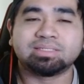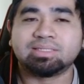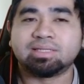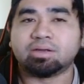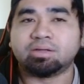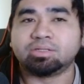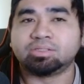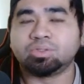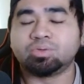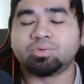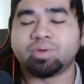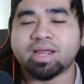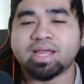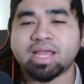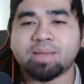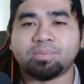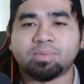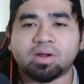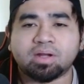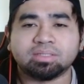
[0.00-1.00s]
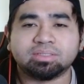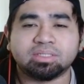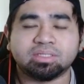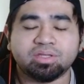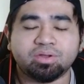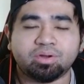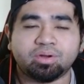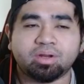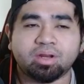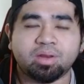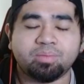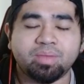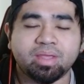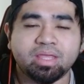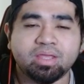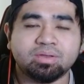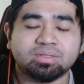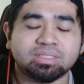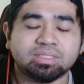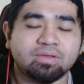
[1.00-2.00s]
there are 2 rank up cards that you're going to be
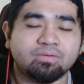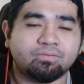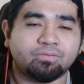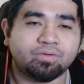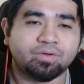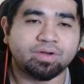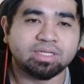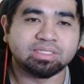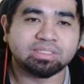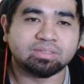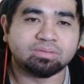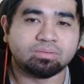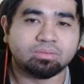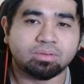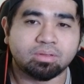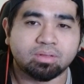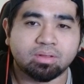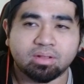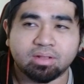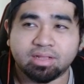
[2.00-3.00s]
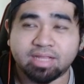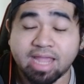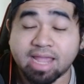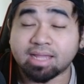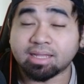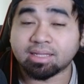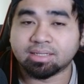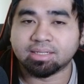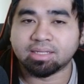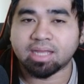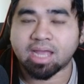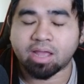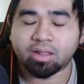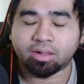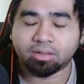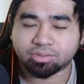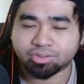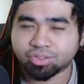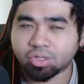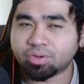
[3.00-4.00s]
using for this deck.
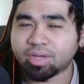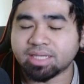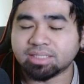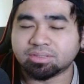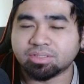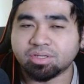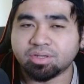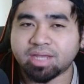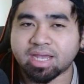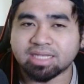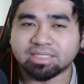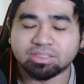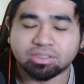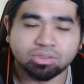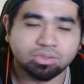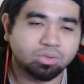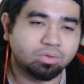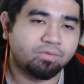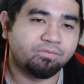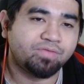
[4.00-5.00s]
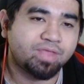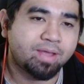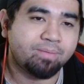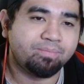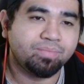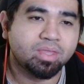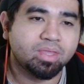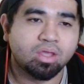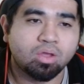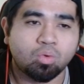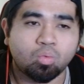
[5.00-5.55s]
I'll showcase to you guys 2 of them.